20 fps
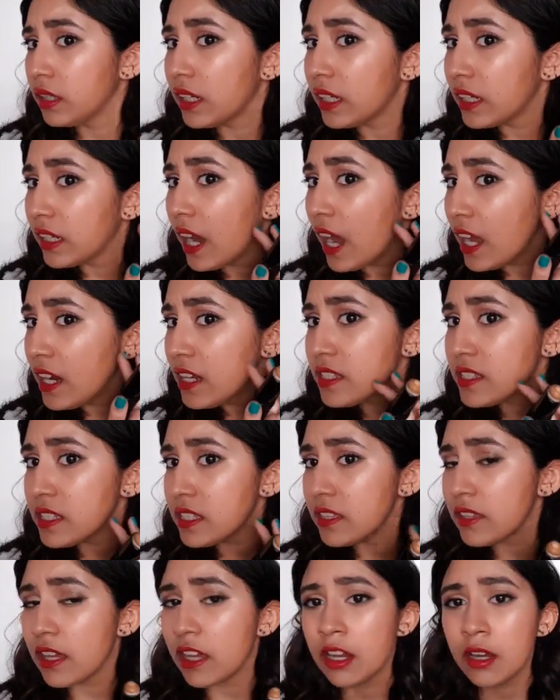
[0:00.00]
can kind of
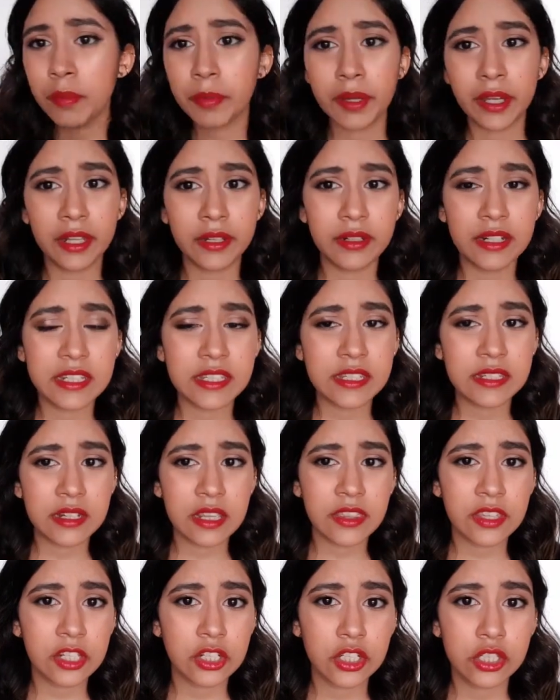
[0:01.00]
see there, but it's
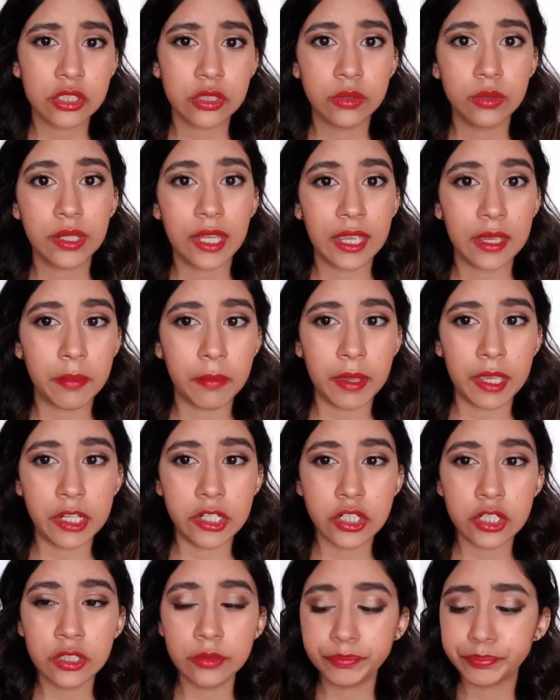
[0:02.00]
nothing too like
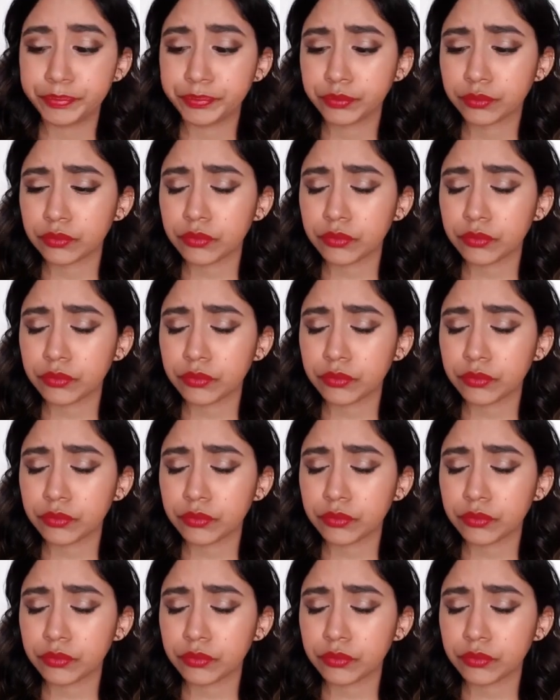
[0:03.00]
major.